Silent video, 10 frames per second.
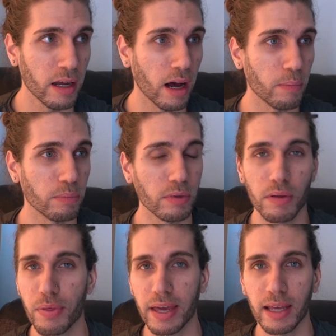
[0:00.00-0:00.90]
I'm
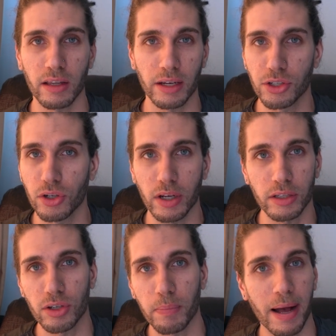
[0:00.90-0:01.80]
thinking, like, should I
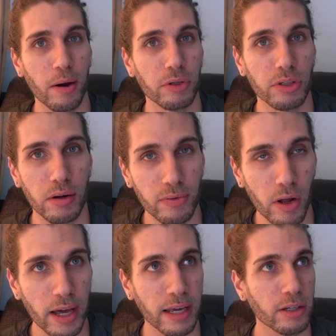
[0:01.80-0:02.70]
jump out and start
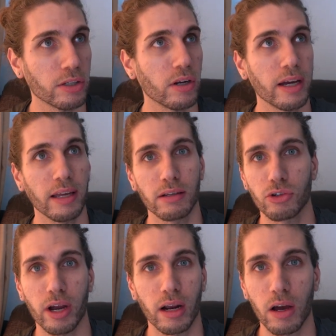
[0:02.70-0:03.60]
flying? Should I
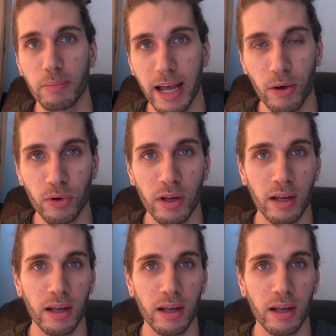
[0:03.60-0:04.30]
try and climb down?